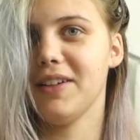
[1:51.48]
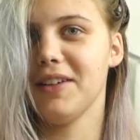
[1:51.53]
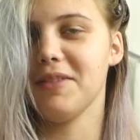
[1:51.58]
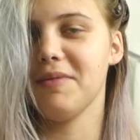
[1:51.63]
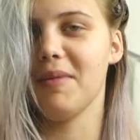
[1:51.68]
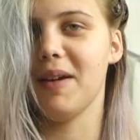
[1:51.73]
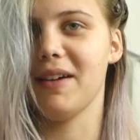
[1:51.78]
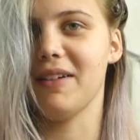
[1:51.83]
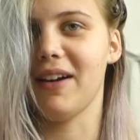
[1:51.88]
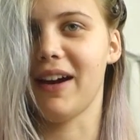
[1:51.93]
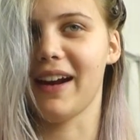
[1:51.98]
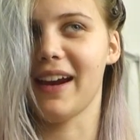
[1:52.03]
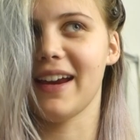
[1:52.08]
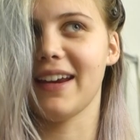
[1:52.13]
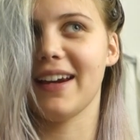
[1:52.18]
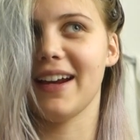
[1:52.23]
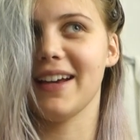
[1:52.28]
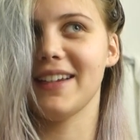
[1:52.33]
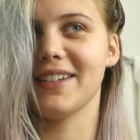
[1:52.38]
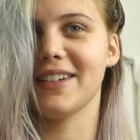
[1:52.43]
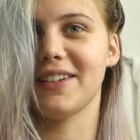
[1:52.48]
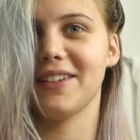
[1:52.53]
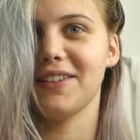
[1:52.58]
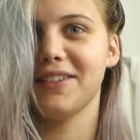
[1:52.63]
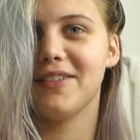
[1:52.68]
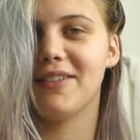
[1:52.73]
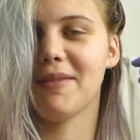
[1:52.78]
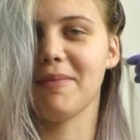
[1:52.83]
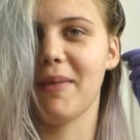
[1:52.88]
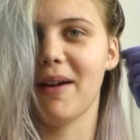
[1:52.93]
You may recognize
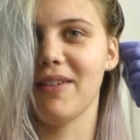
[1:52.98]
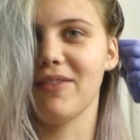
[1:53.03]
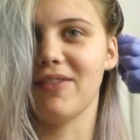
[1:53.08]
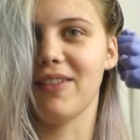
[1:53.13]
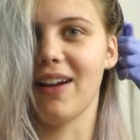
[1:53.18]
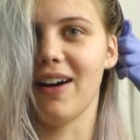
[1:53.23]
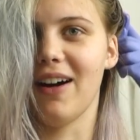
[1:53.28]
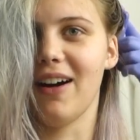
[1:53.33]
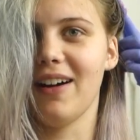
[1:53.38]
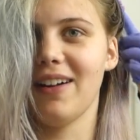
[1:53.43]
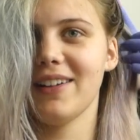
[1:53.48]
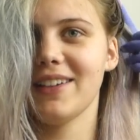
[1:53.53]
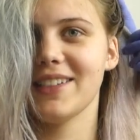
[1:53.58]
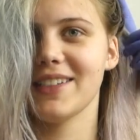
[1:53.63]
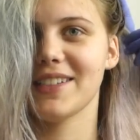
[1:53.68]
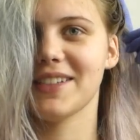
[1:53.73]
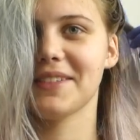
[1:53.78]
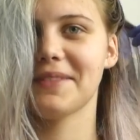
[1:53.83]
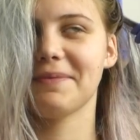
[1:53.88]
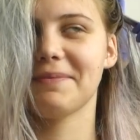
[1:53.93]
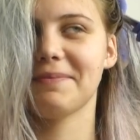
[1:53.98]
her from my vlogs.